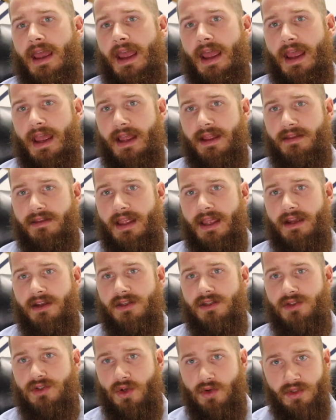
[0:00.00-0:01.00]
And they
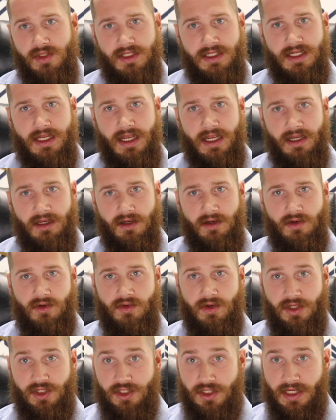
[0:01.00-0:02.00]
associate
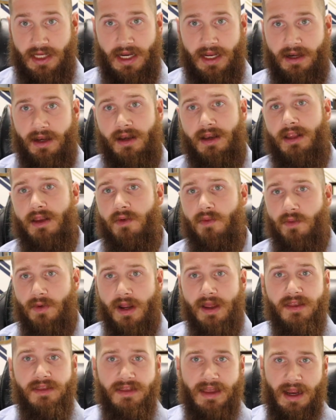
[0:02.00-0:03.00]
Christianity
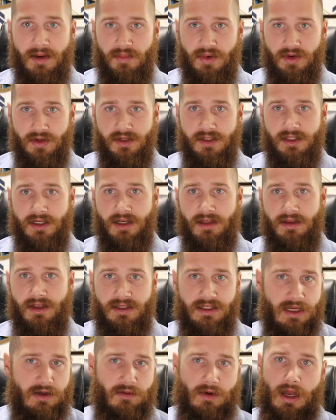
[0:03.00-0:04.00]
with that person and they
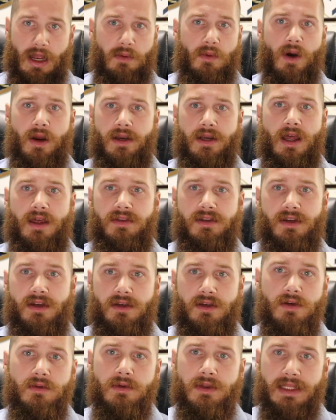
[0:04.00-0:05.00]
say, Well, I want nothing to
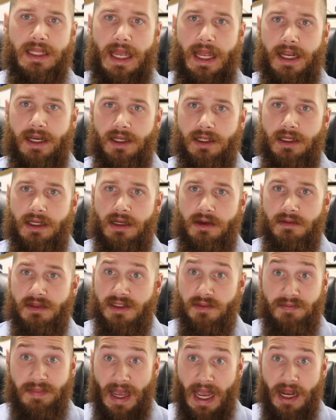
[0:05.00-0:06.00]
do with that. It's
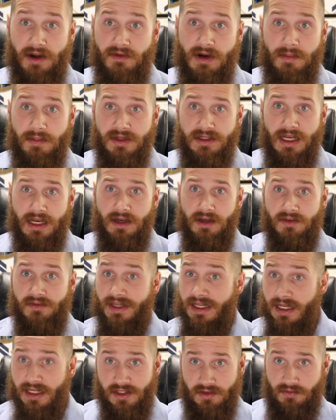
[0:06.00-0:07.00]
a bad representative.
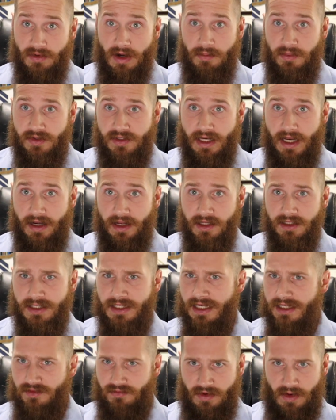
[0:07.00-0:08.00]
He doesn't represent us. He
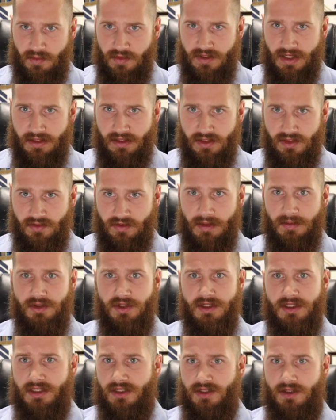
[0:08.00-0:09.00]
doesn't represent the
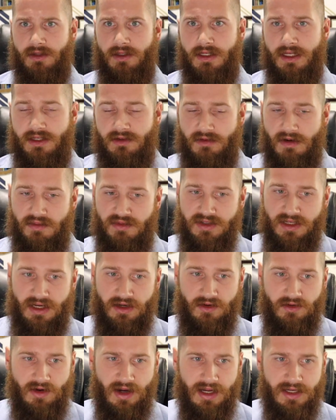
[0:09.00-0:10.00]
scriptures. He certainly doesn't represent
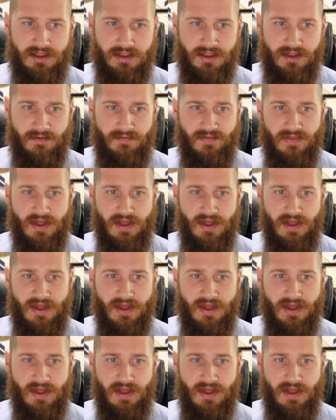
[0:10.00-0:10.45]
Christ.